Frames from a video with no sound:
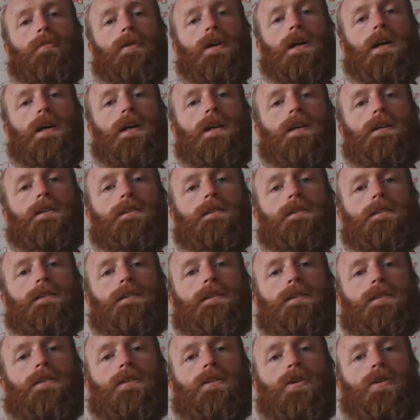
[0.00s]

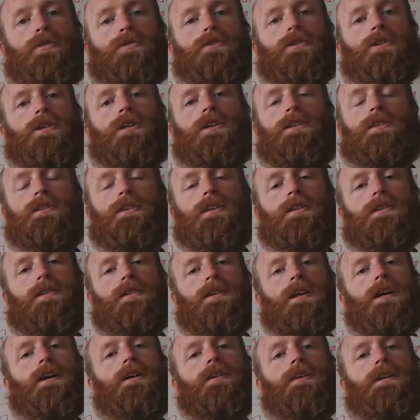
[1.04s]
is often considered
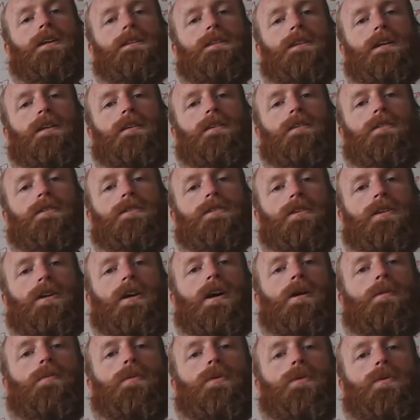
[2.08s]
the ideal
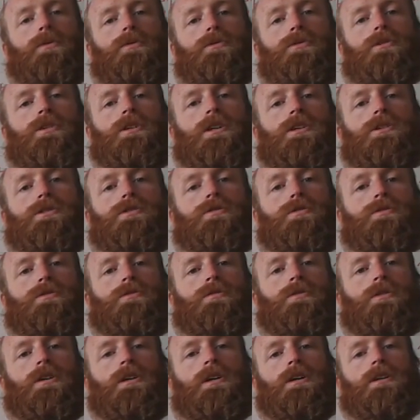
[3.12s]
type or traditional
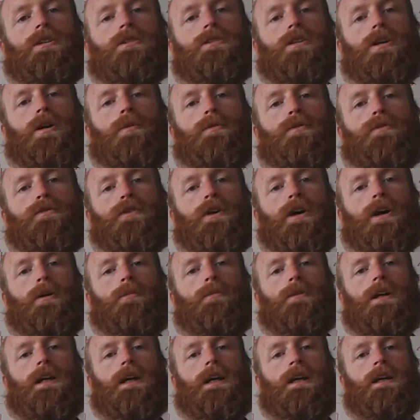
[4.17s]
type of
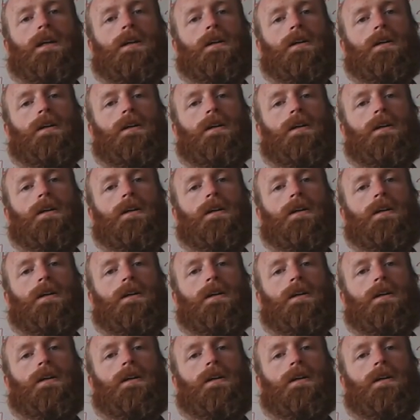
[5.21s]
family.